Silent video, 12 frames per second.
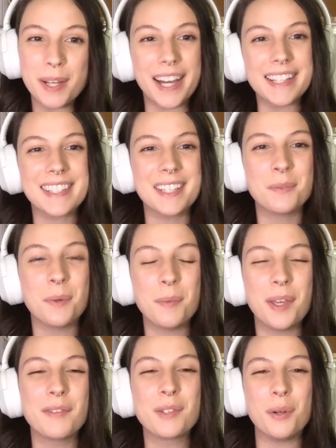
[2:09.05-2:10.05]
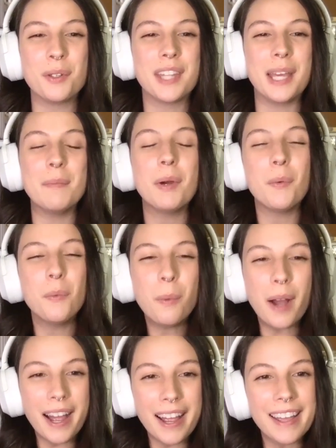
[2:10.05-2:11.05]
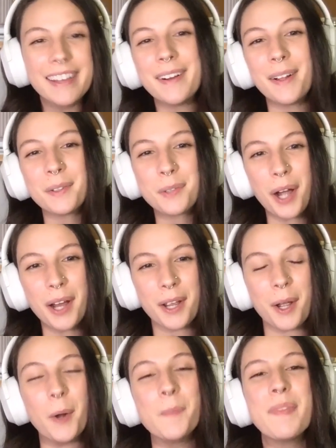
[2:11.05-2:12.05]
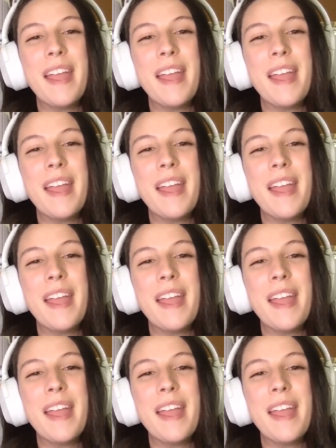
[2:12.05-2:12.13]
ask us when we have told them, why Colorado?